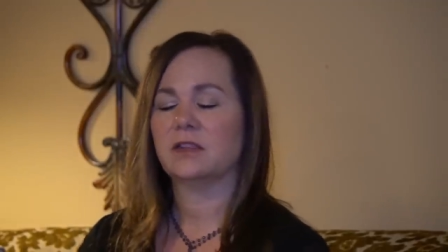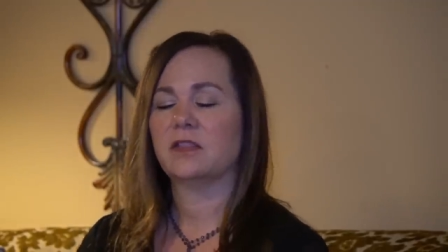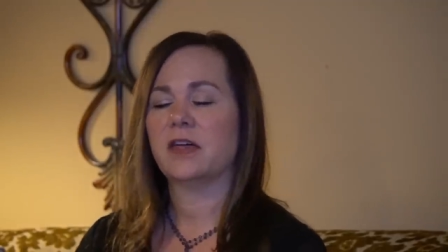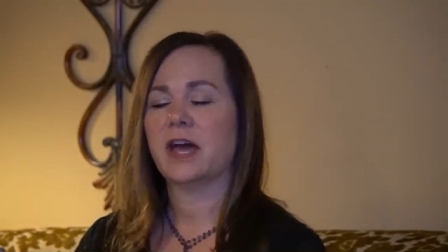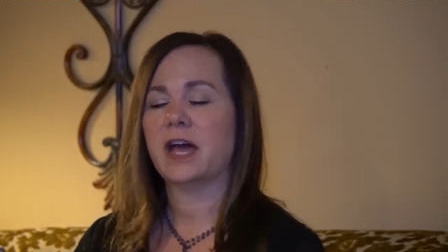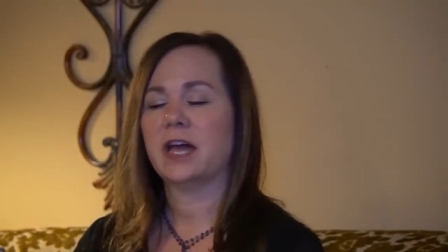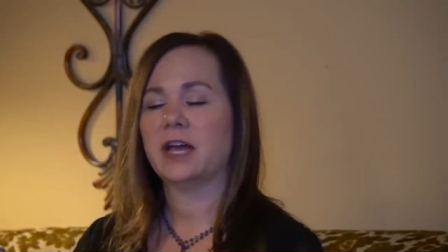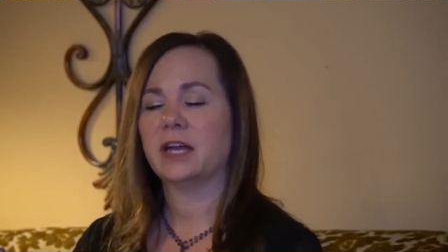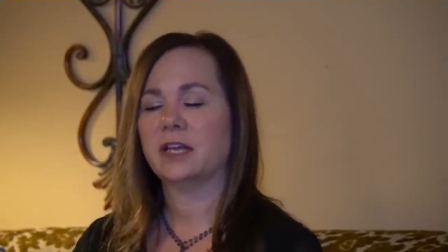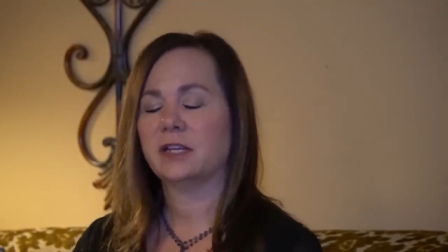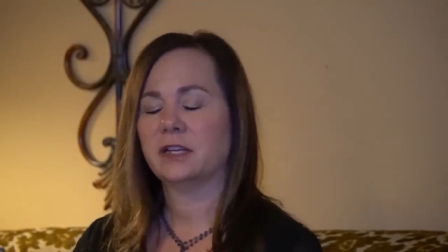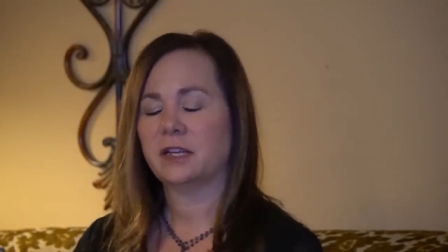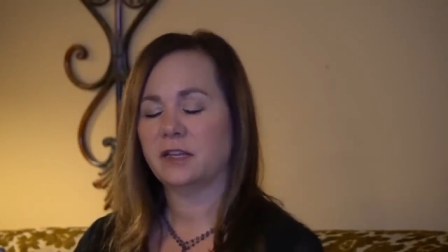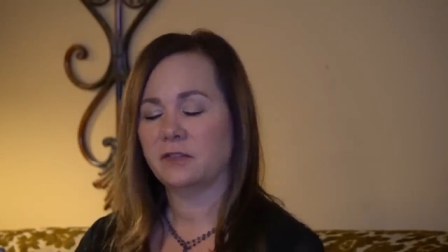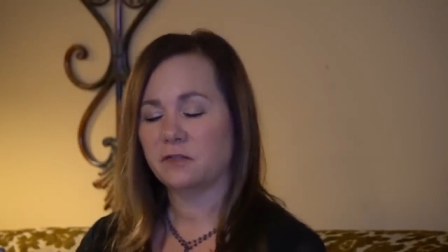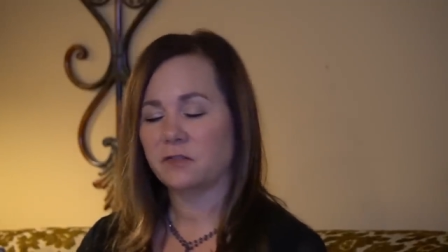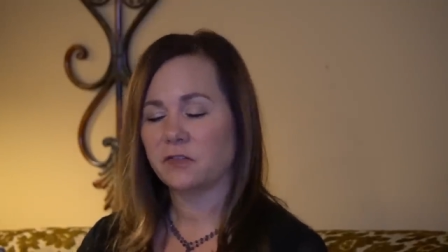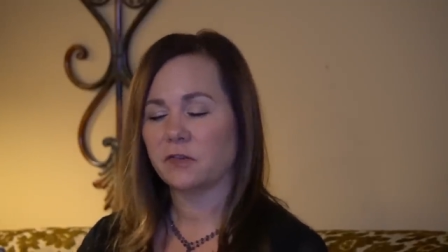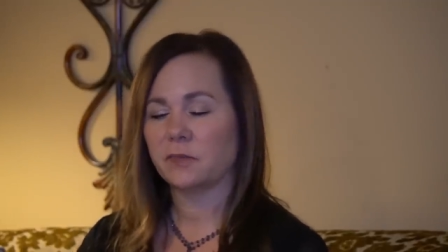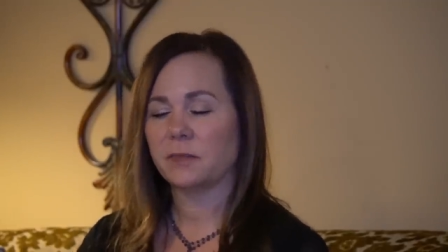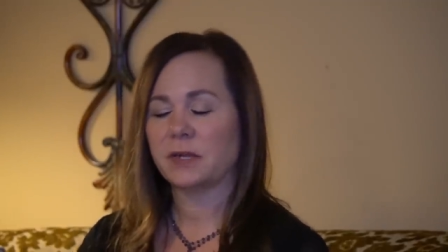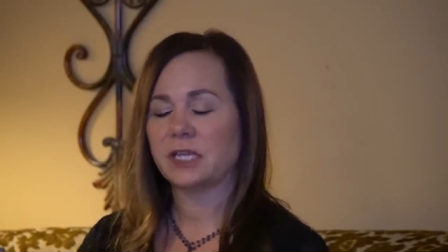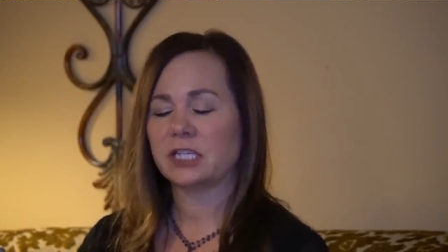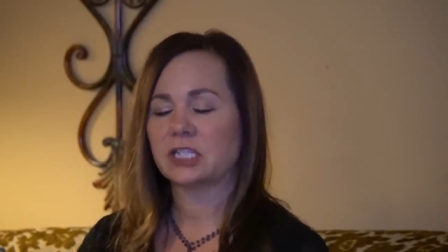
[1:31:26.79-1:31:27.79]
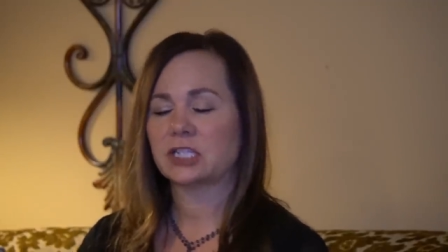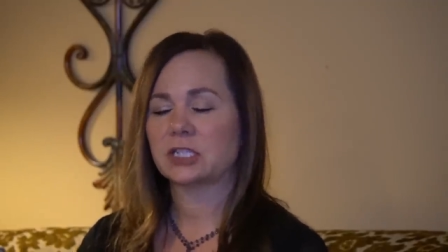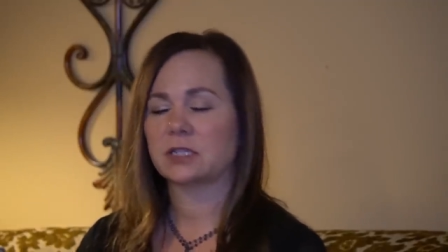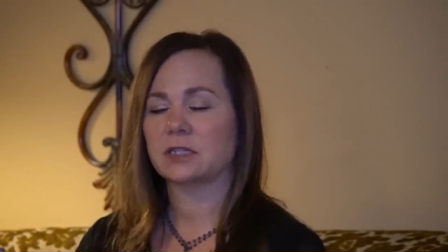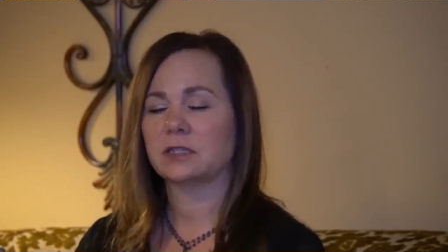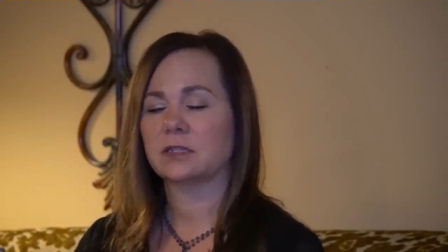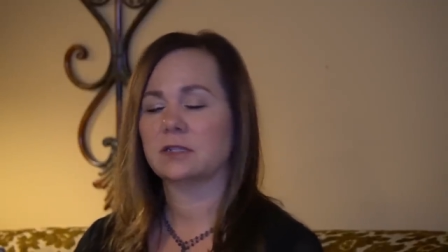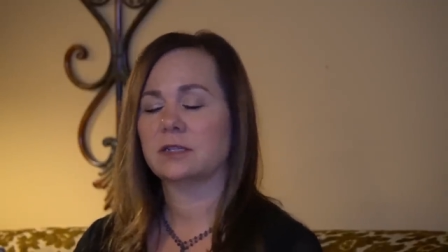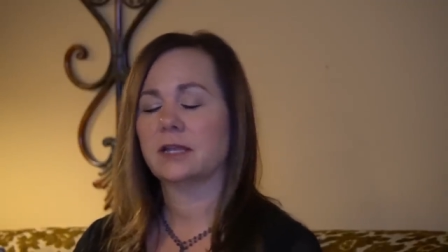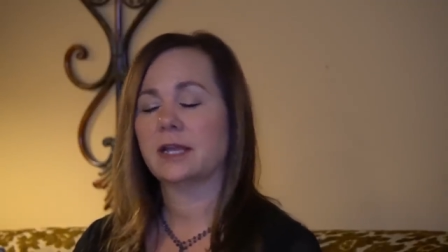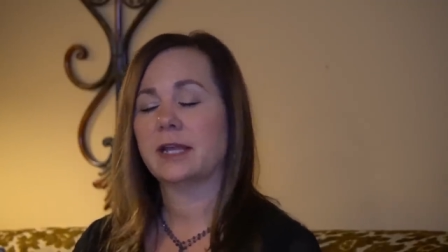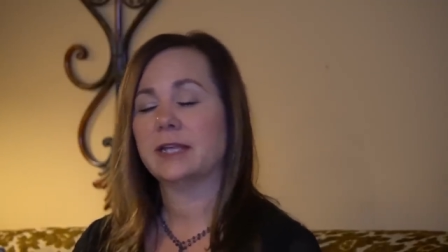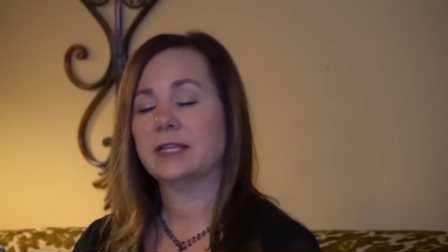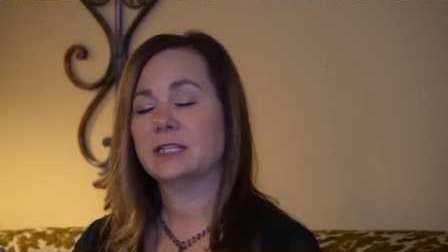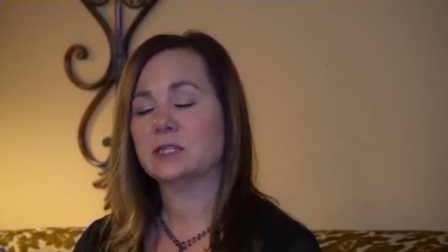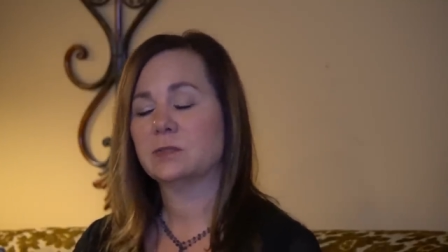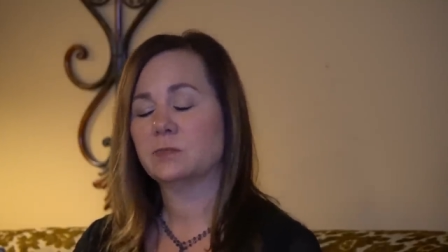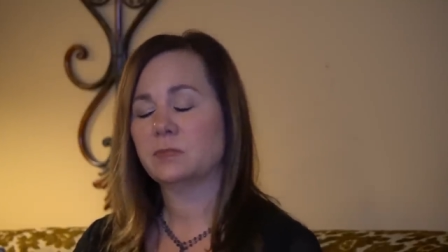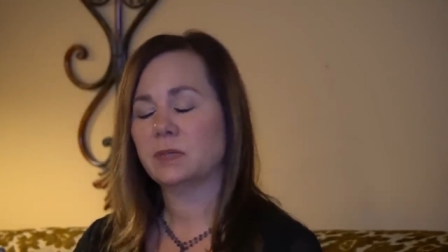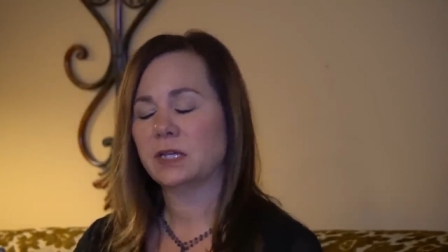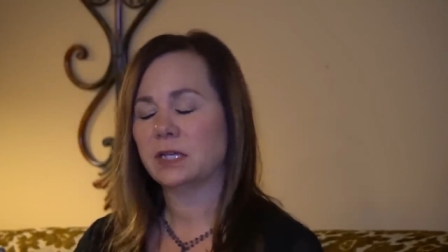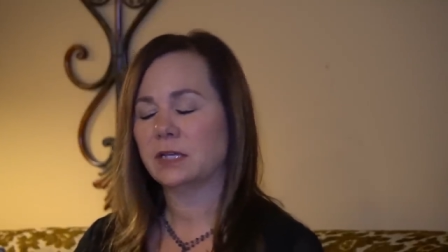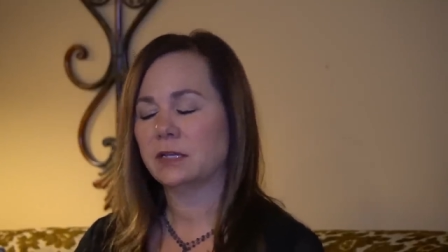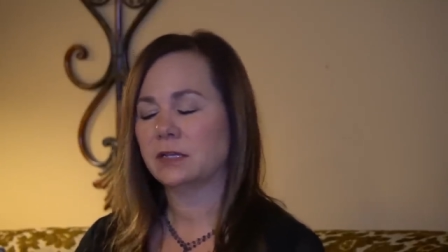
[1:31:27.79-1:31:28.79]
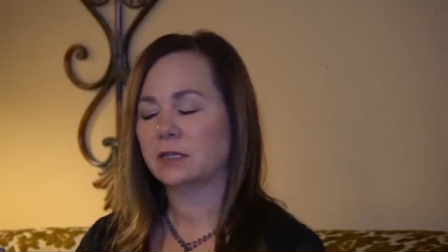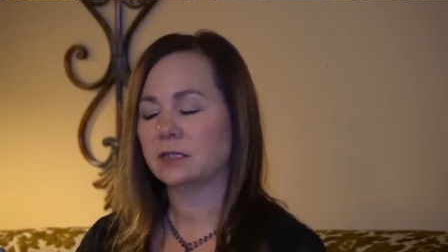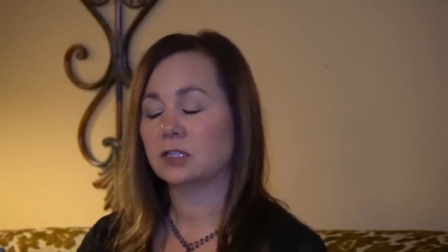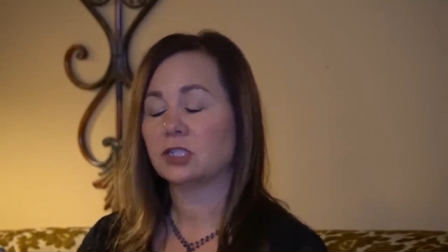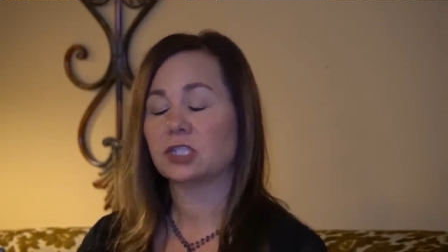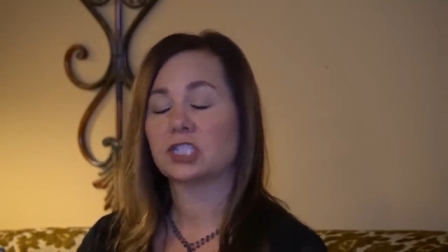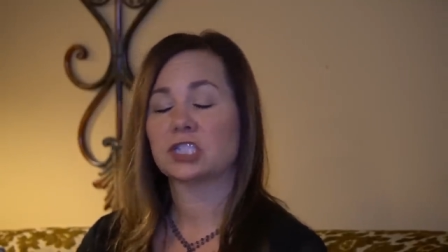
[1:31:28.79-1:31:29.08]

that information is being